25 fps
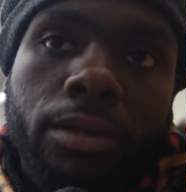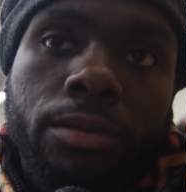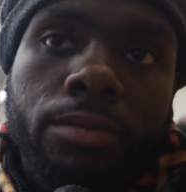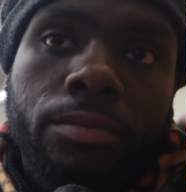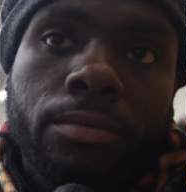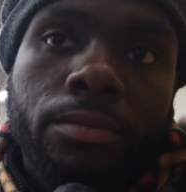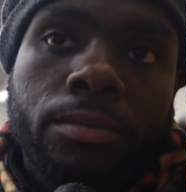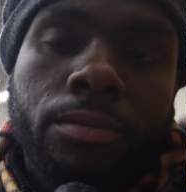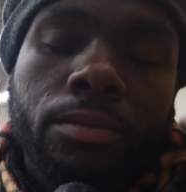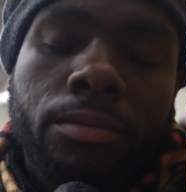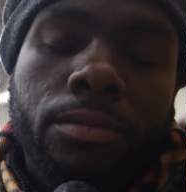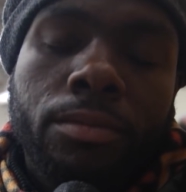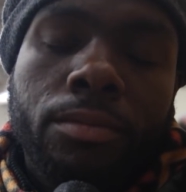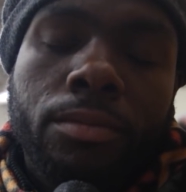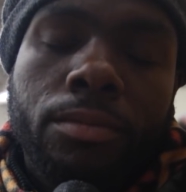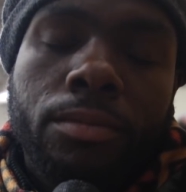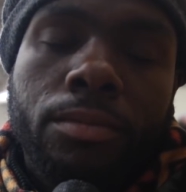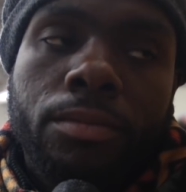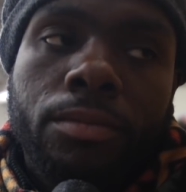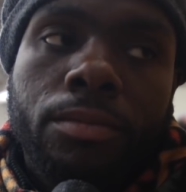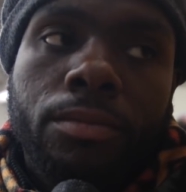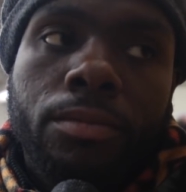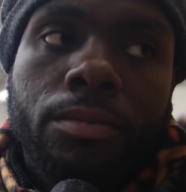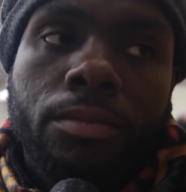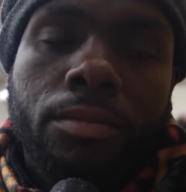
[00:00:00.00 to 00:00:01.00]

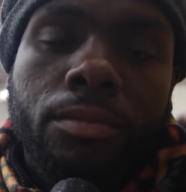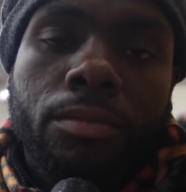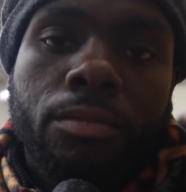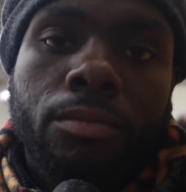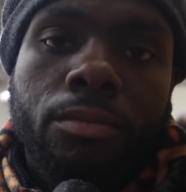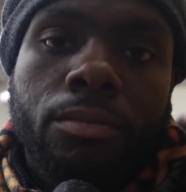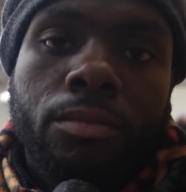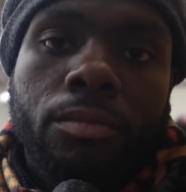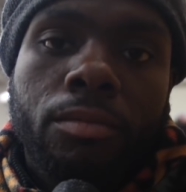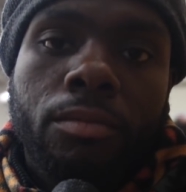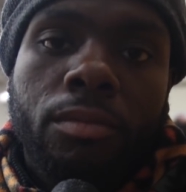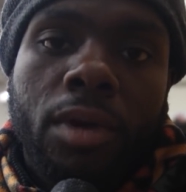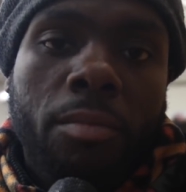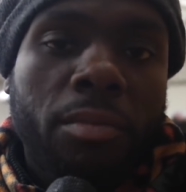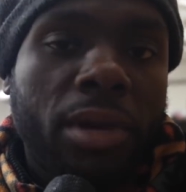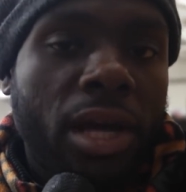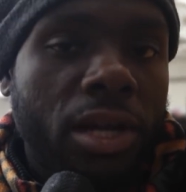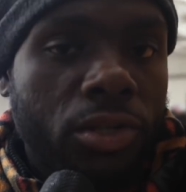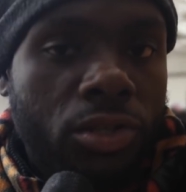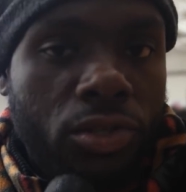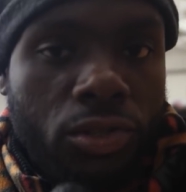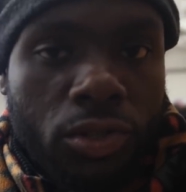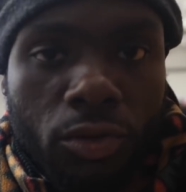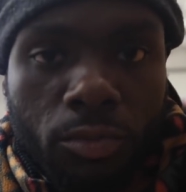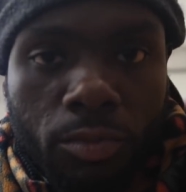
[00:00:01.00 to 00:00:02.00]
I'm
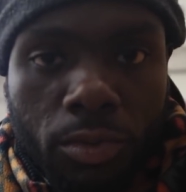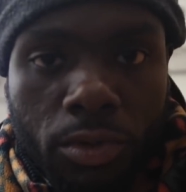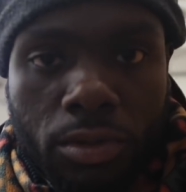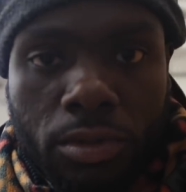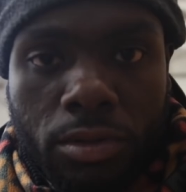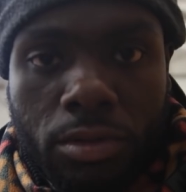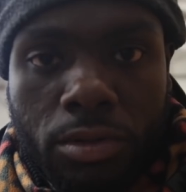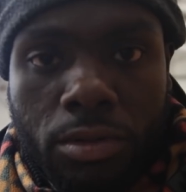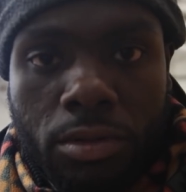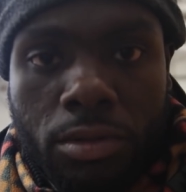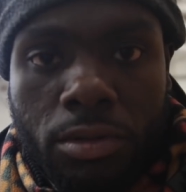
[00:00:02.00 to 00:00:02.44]
not stupid.